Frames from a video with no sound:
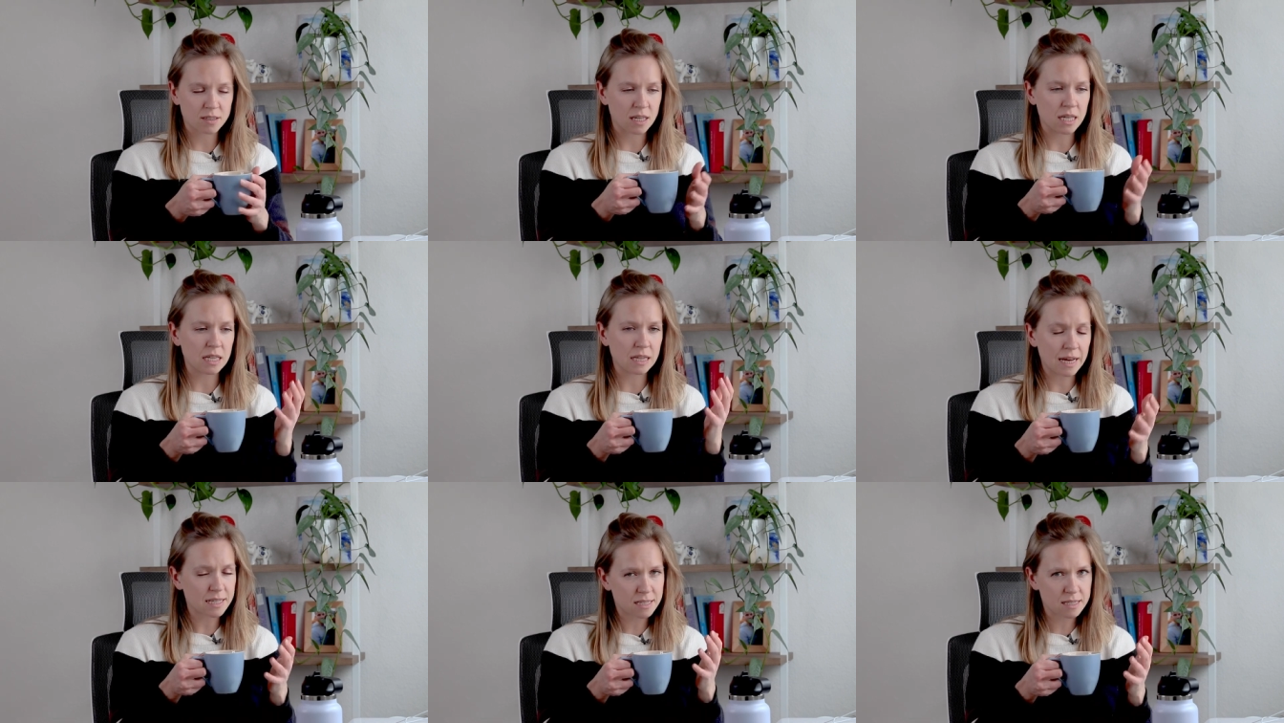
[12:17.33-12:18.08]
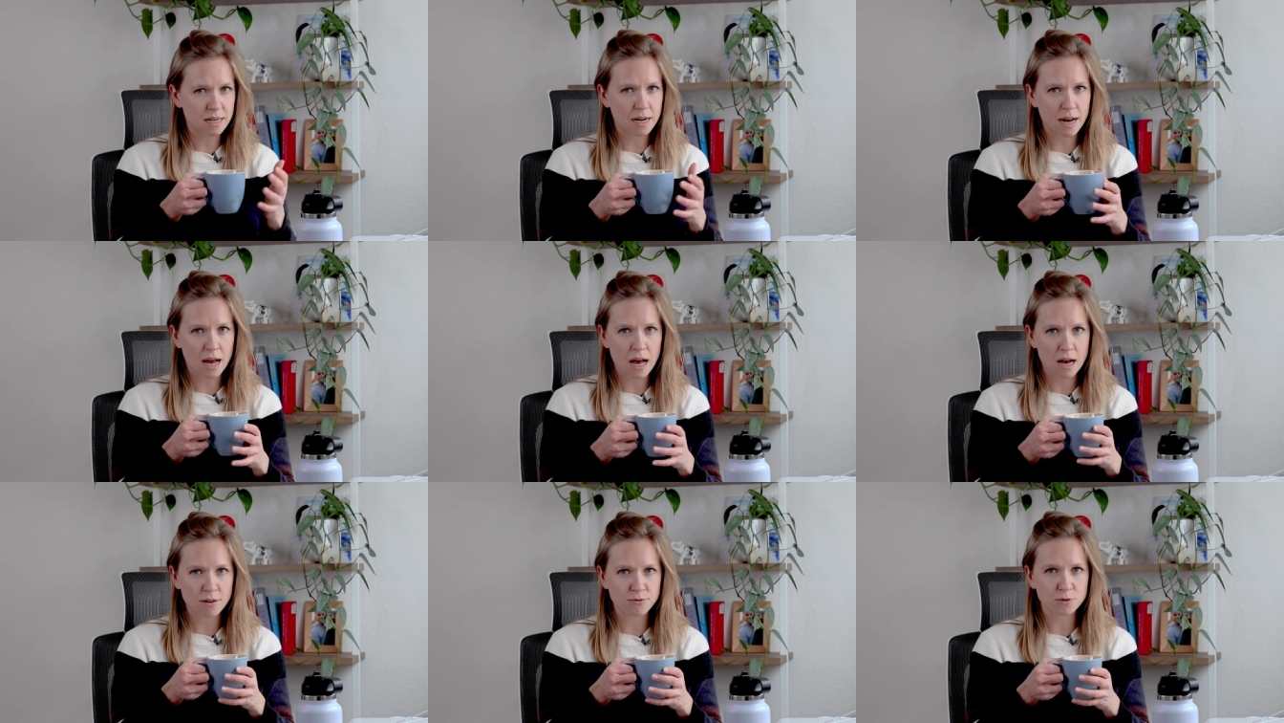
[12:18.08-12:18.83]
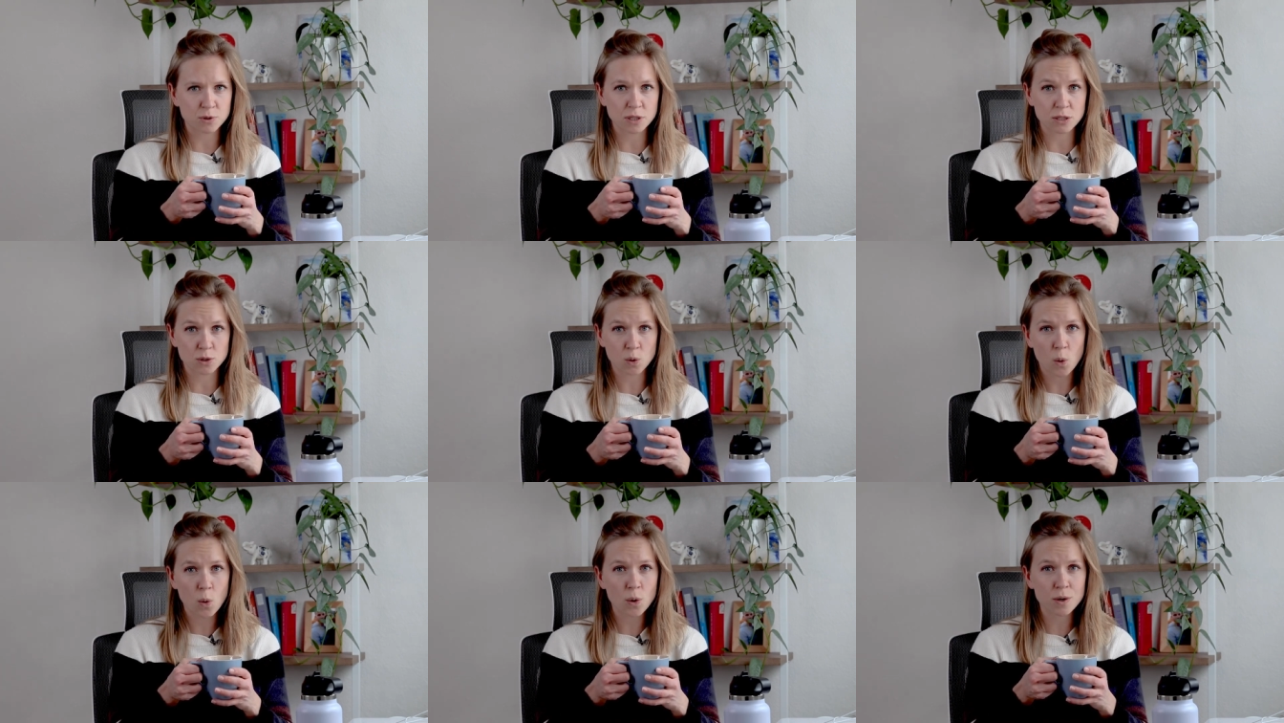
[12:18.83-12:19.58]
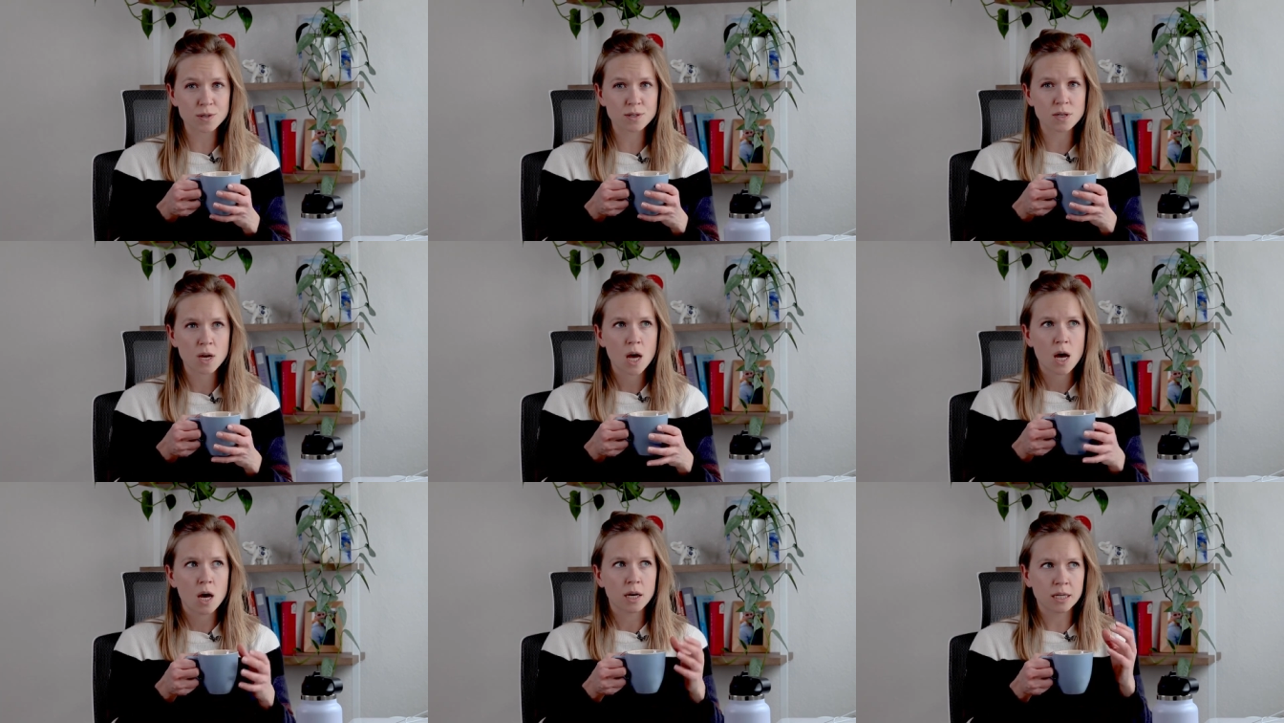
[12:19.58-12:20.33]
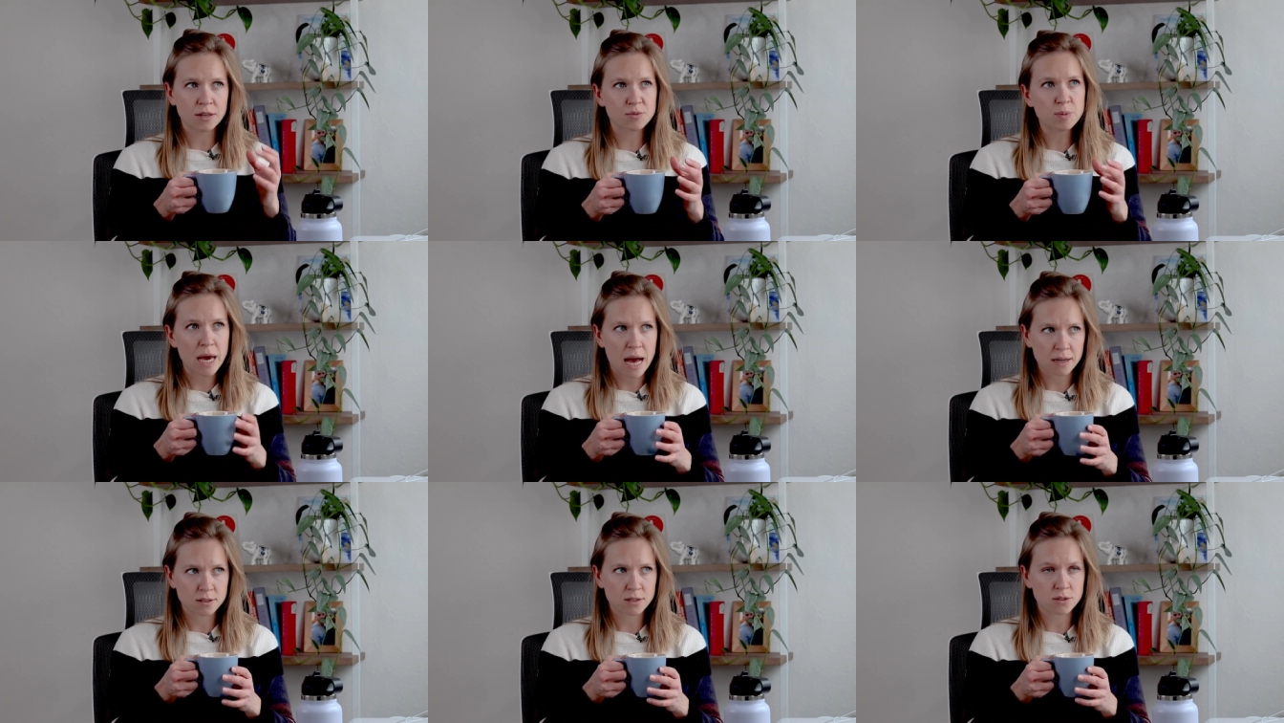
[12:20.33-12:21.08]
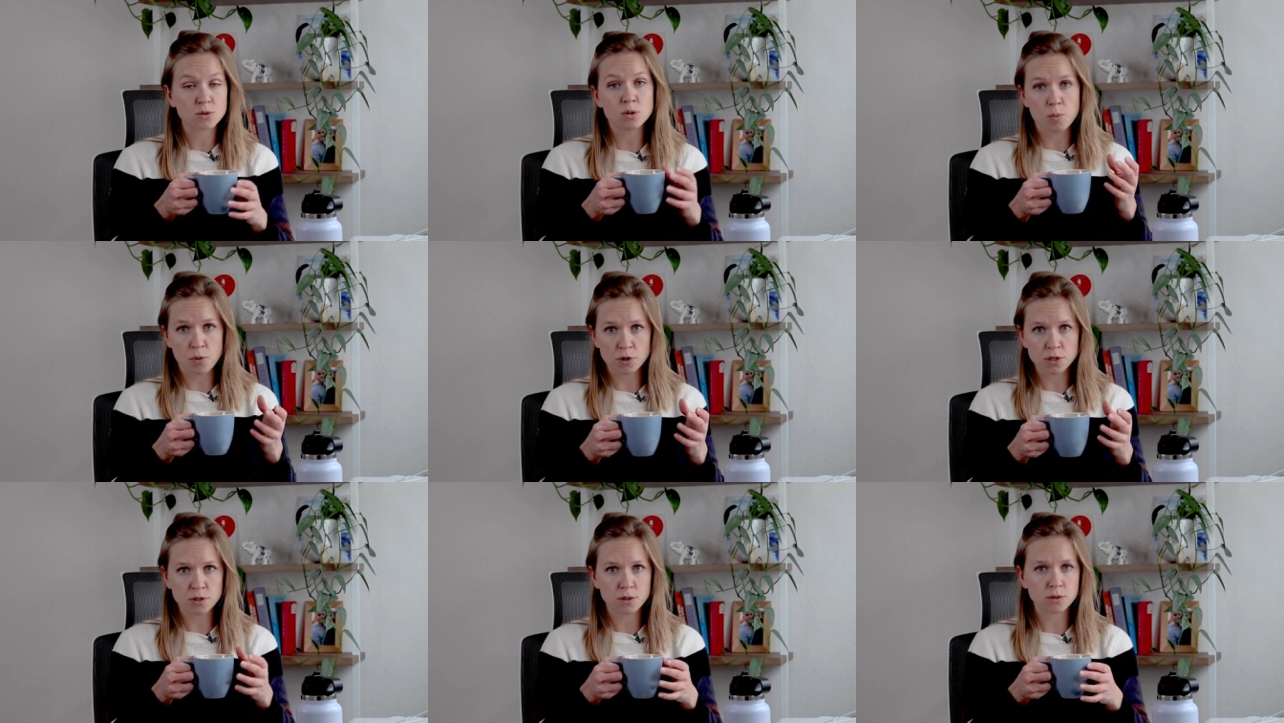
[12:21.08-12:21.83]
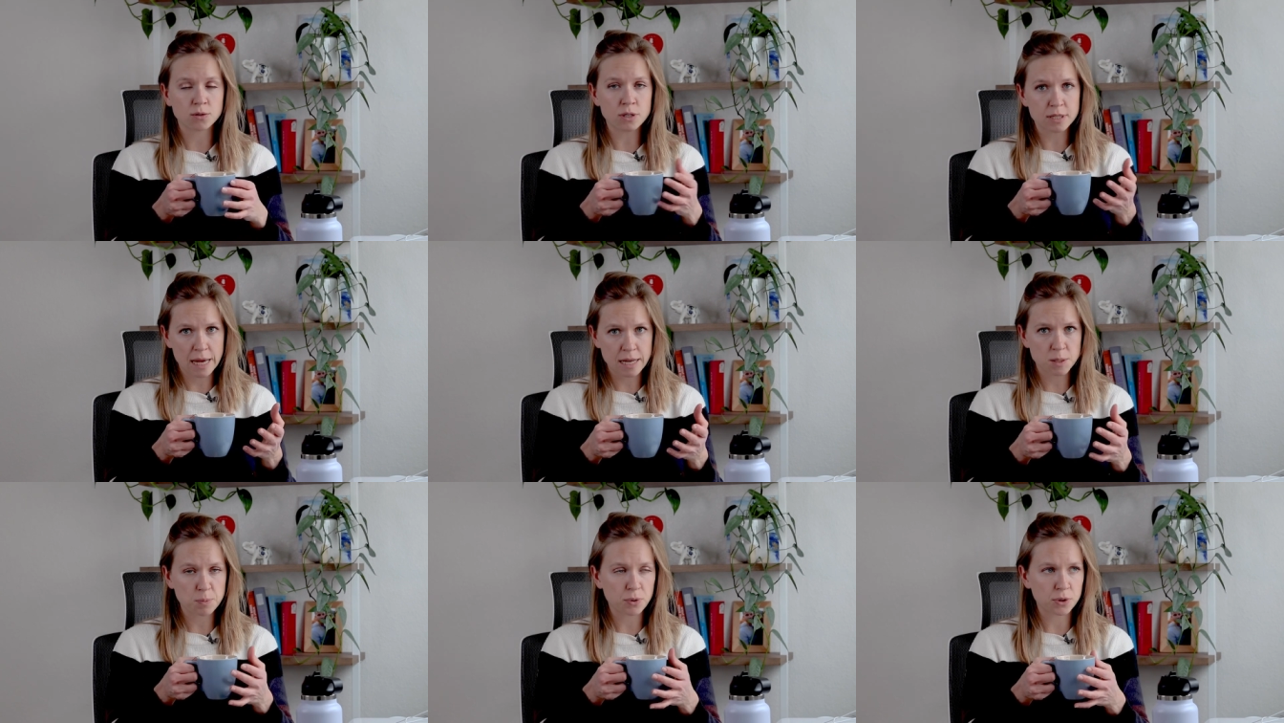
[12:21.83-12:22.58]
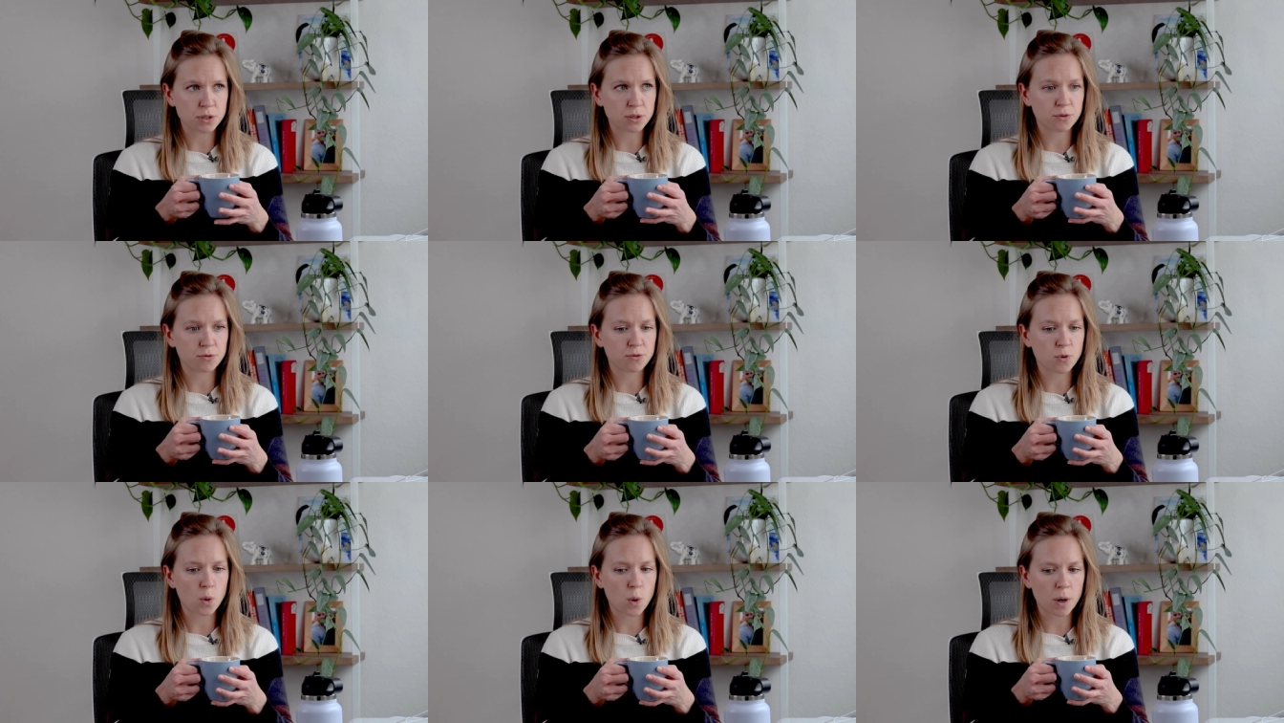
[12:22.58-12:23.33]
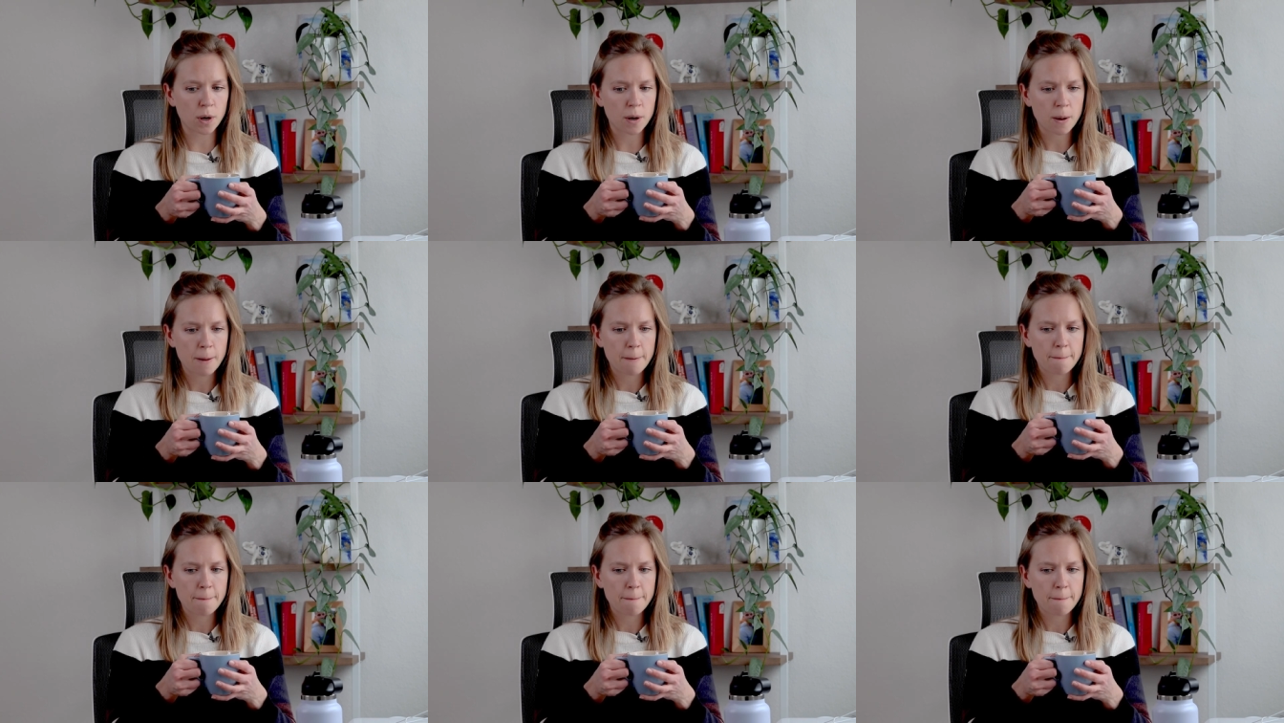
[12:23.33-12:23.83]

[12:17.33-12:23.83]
The license that I have for this course gives me access to the portal, to the Sans portal, for